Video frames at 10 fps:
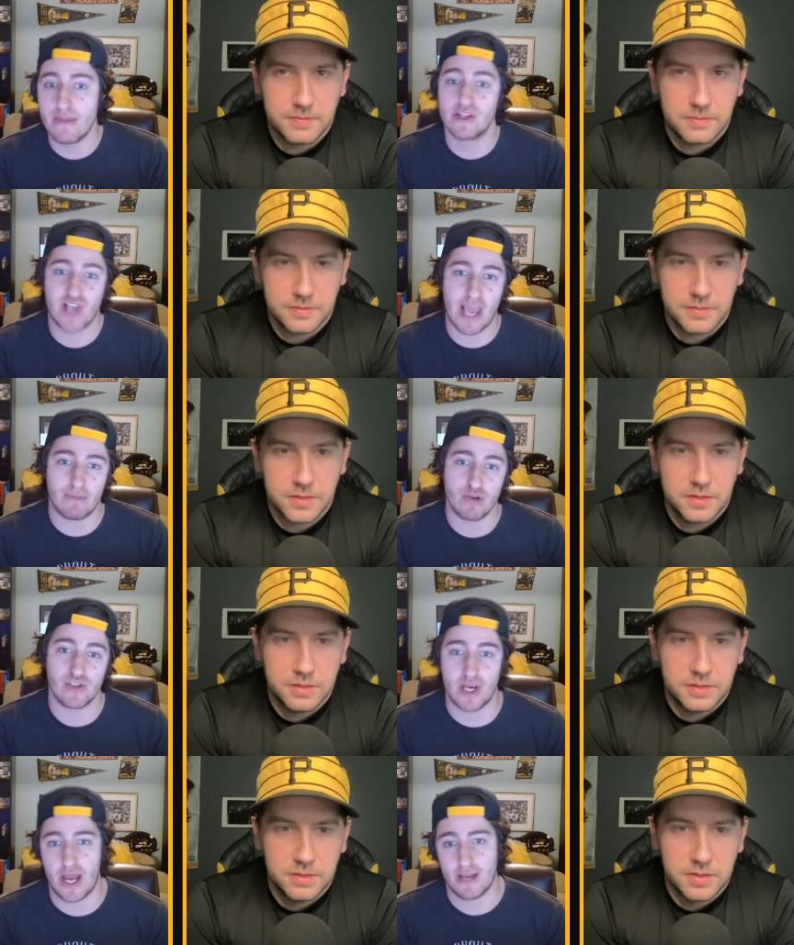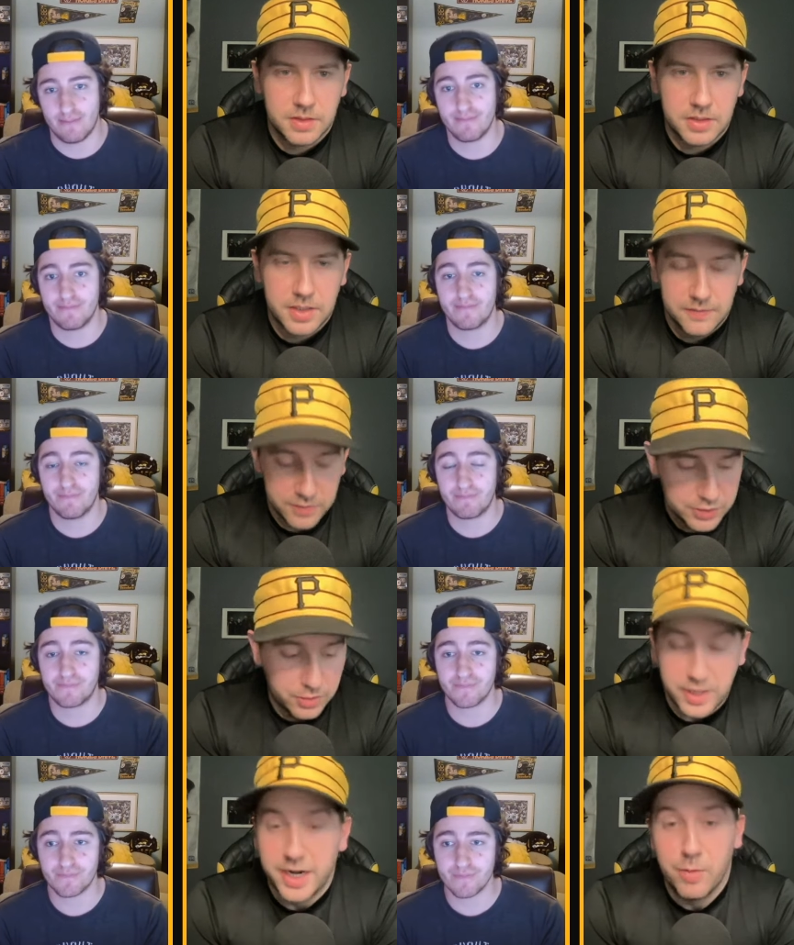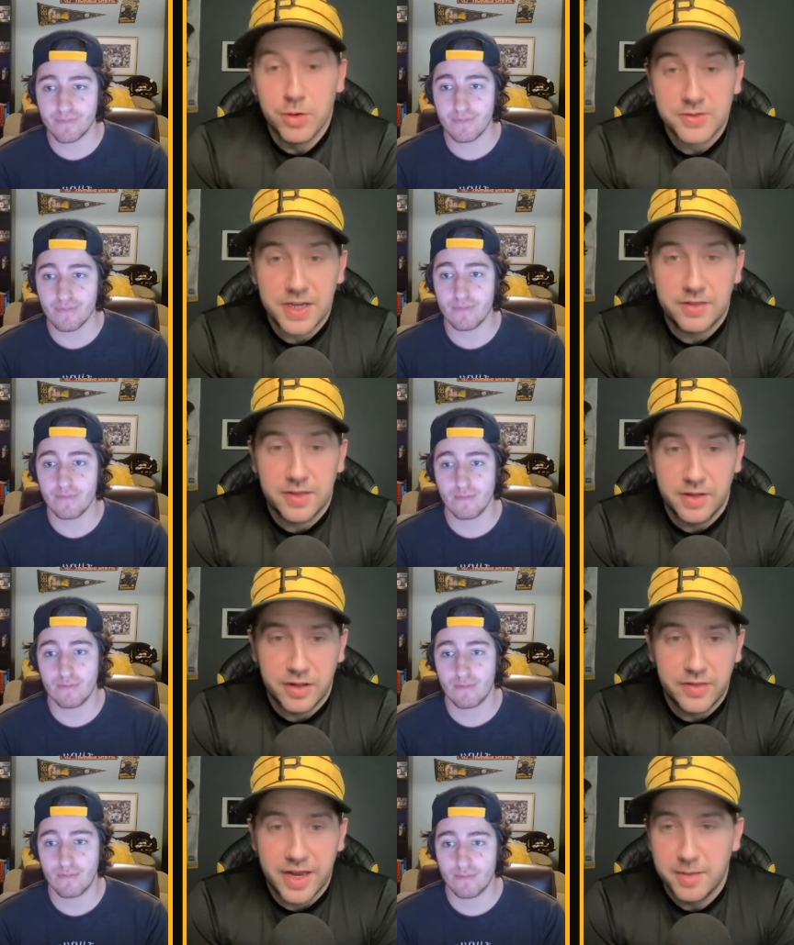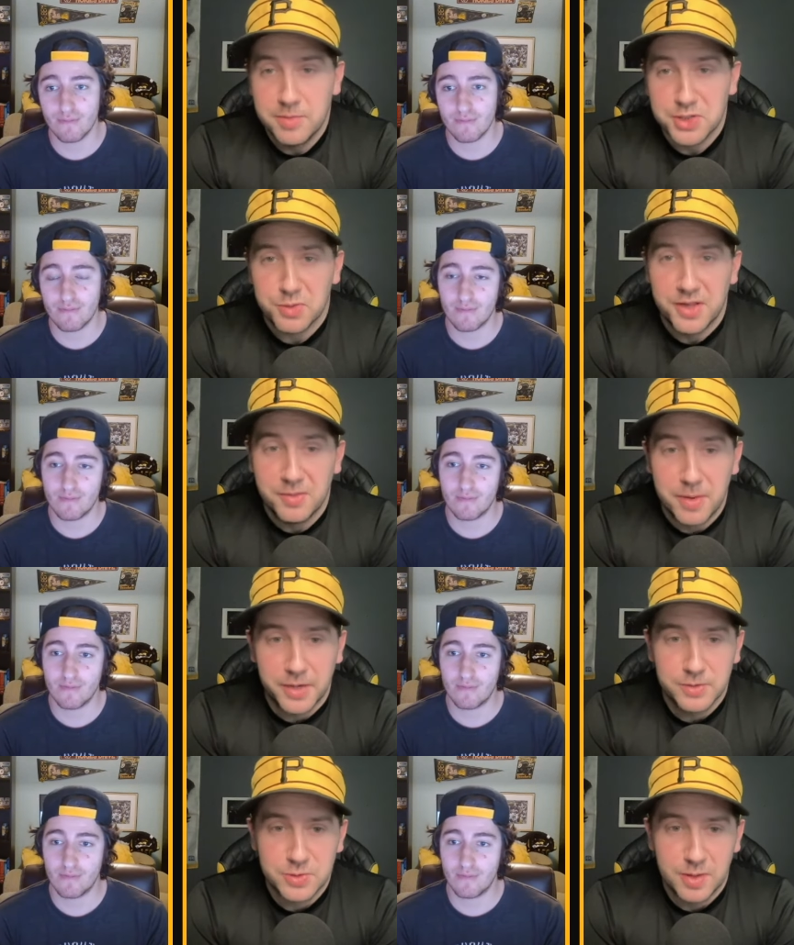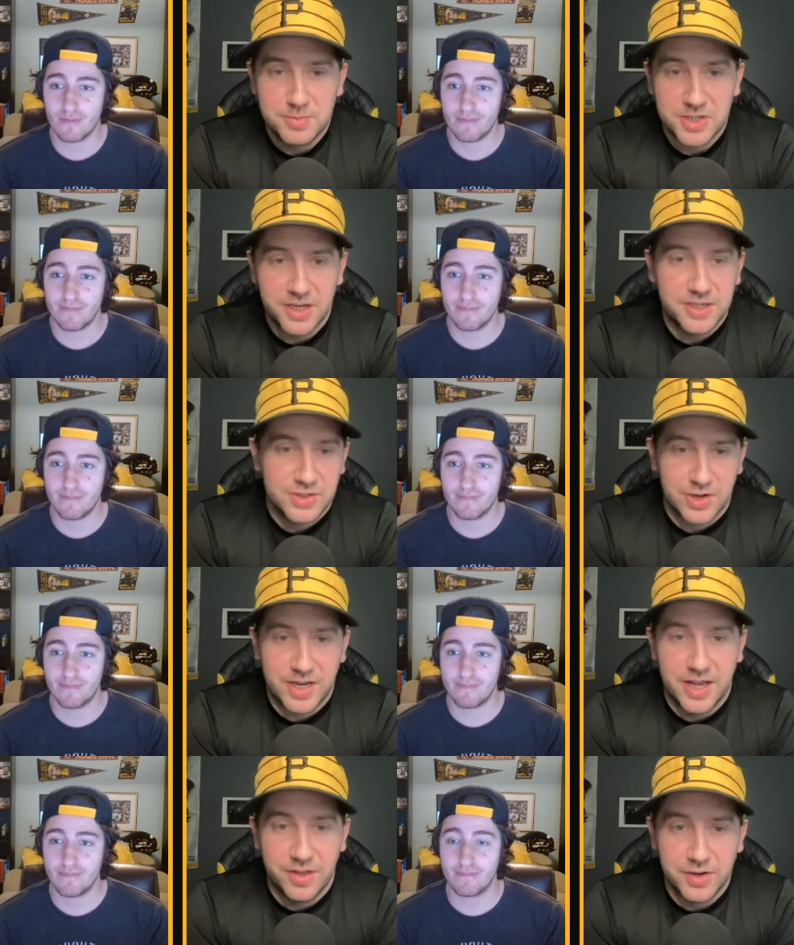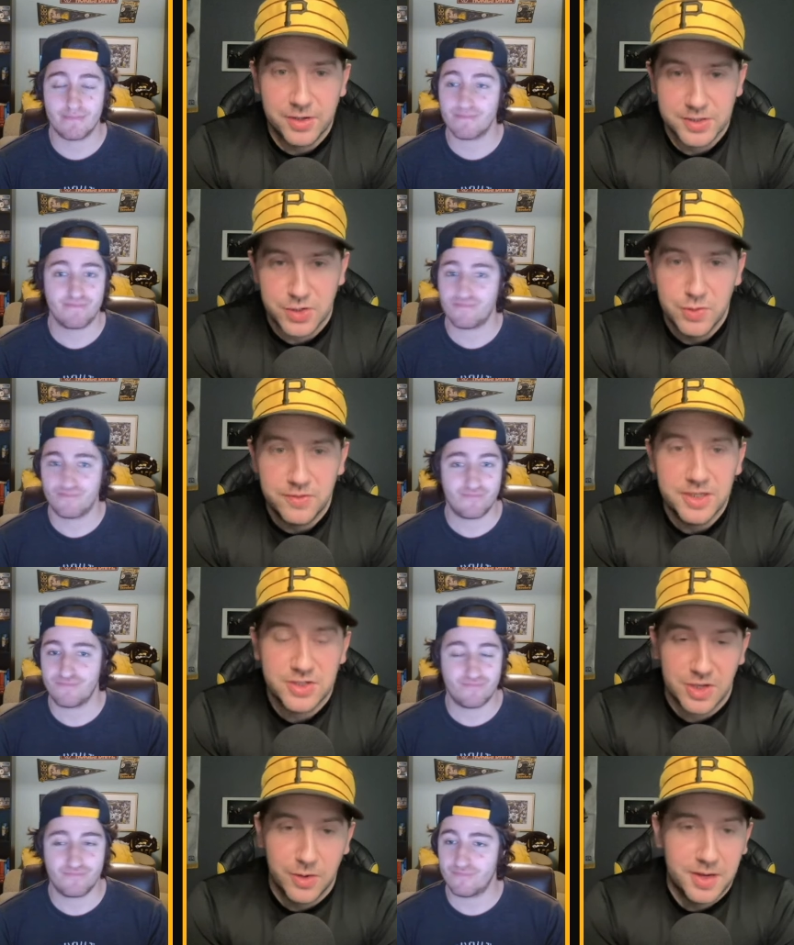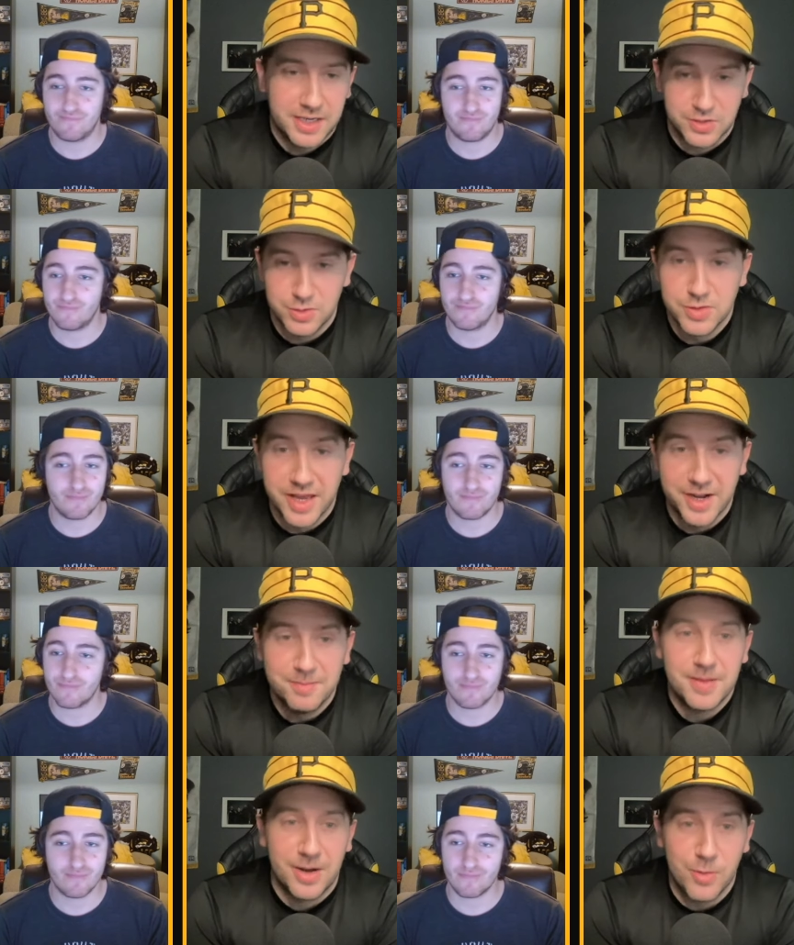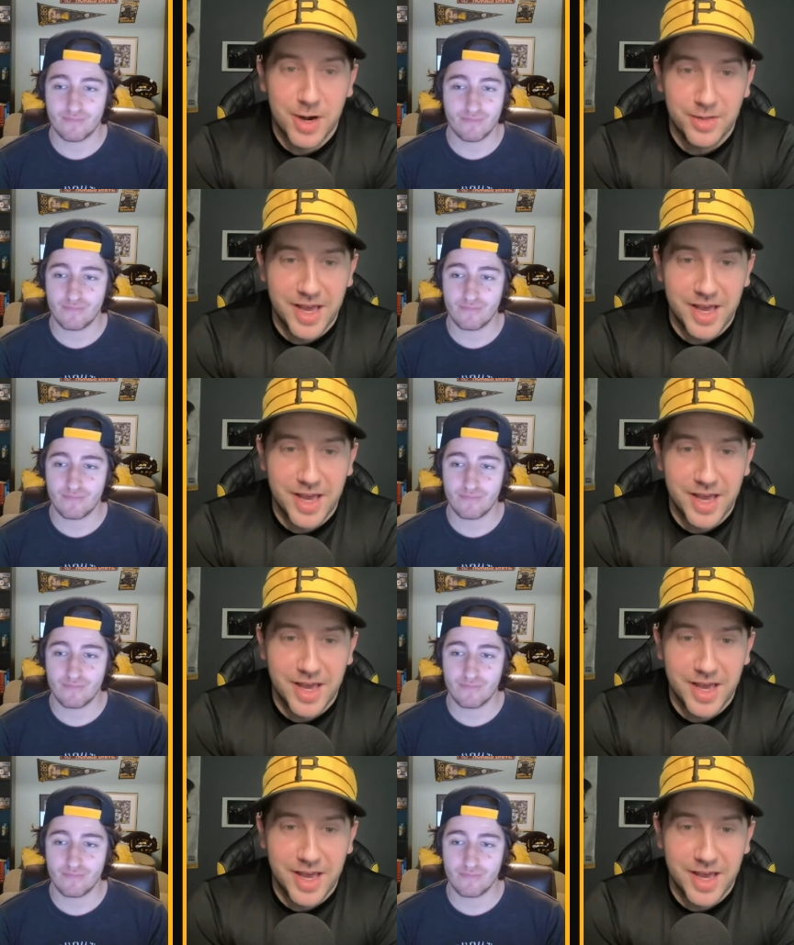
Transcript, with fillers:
Speaker 1: this game Tuesday night.
Speaker 2: For sure. And I will take the L on that. I misread the Penguins website because their calendar is goofy. So I screwed that up. I'll wear